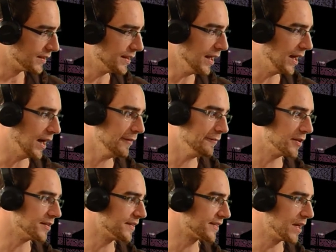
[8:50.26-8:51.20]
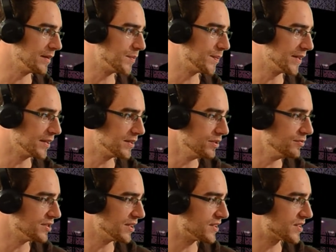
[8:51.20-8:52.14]
yeah, I found this game to be a
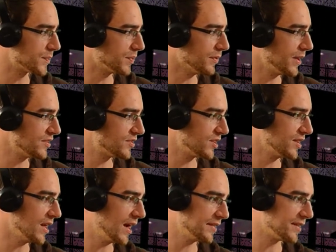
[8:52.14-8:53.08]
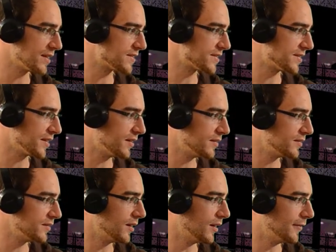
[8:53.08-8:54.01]
huge inspiration, and I think it's a ton
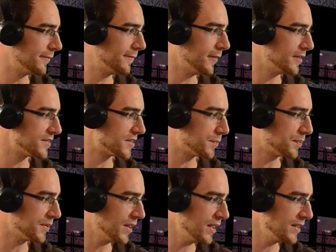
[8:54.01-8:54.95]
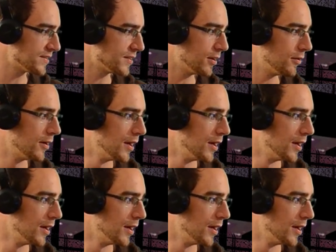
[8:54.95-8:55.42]
of fun to play, so